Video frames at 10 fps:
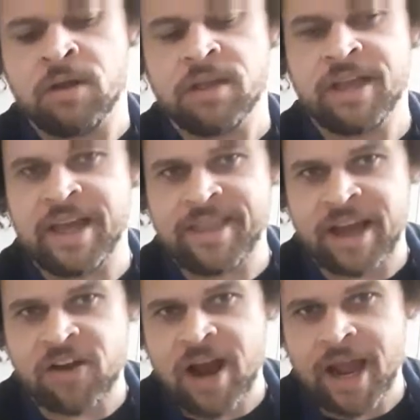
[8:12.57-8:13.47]
You hear that
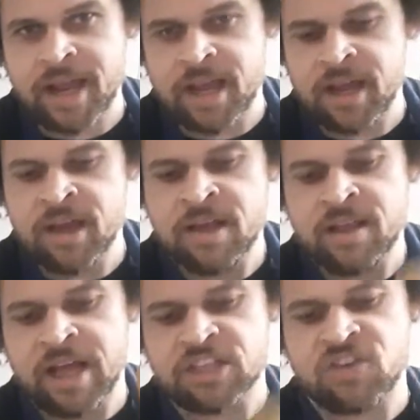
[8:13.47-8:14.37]
crack?
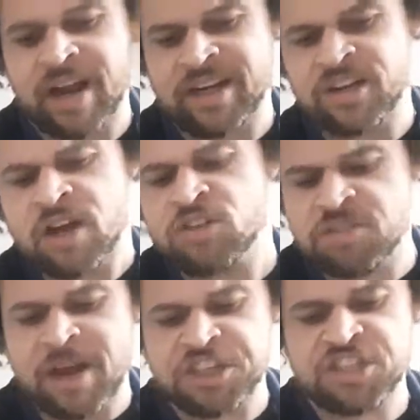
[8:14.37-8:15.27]
That's crack. Now don't
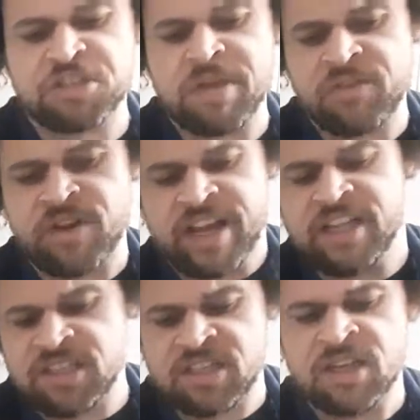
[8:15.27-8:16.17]
smash the
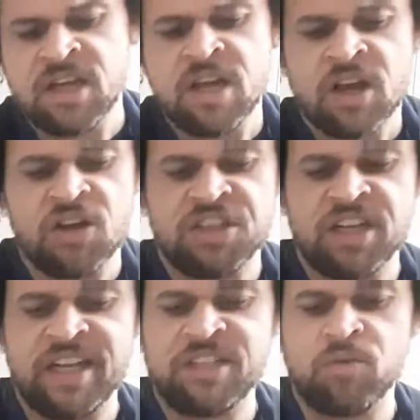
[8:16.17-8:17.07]
smithereens because you
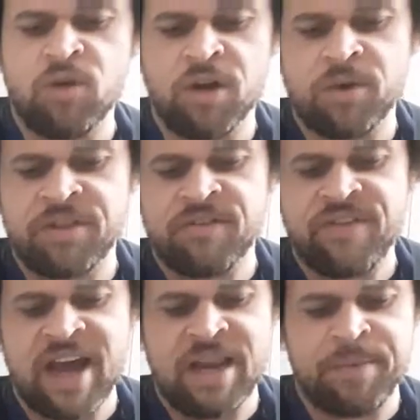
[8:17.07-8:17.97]
need to work with
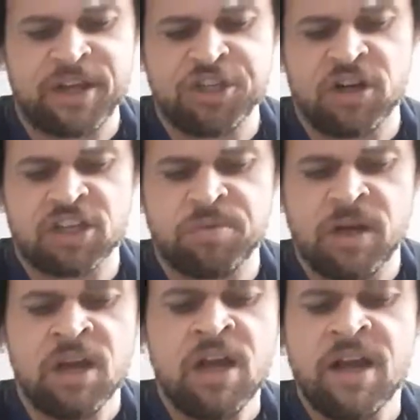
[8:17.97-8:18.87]
fairly big chunks,
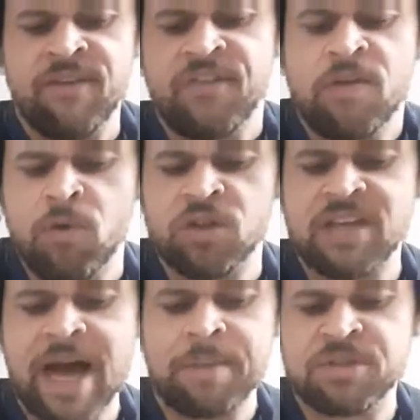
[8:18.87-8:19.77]
but a few more
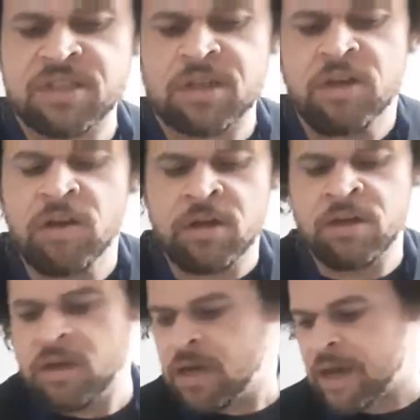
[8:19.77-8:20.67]
taps
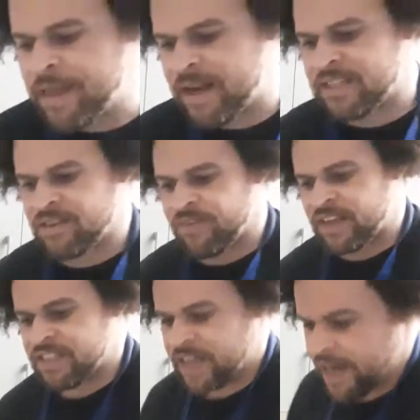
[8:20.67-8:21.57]
and then let's
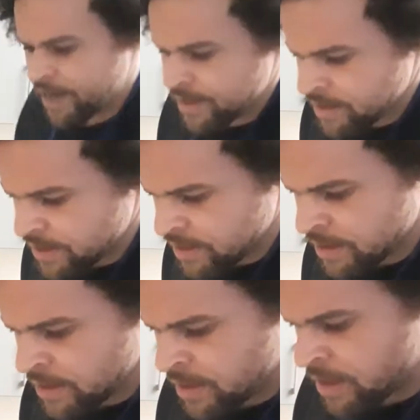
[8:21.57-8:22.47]
investigate.
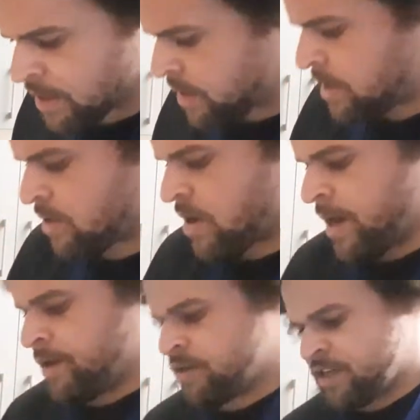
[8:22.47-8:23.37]

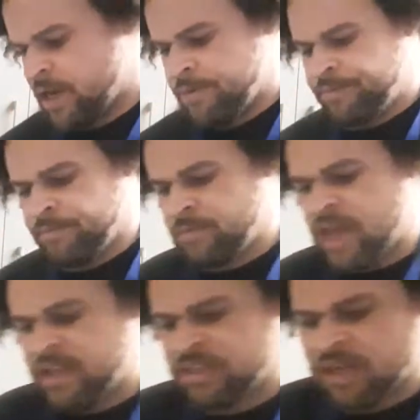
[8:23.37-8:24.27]
Alright, so
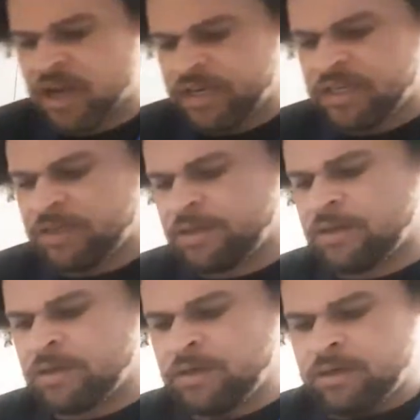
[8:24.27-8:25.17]
get inside.
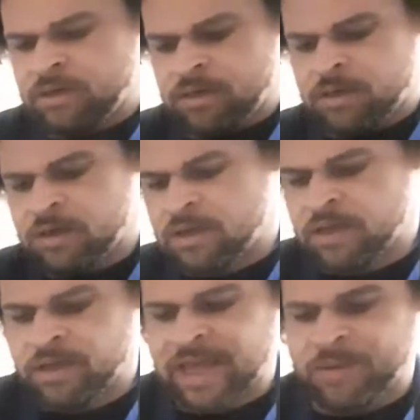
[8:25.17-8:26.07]

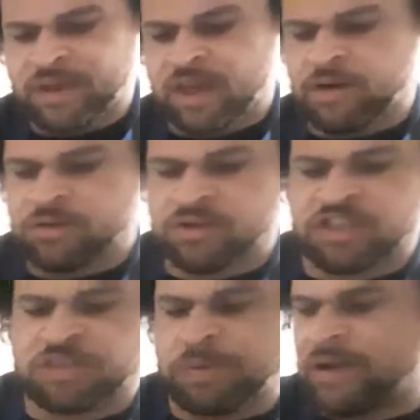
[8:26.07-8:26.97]
There we go. So
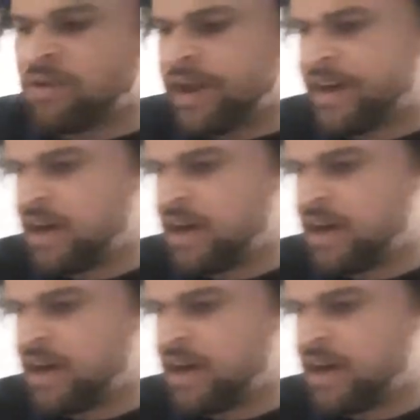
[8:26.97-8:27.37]
split right in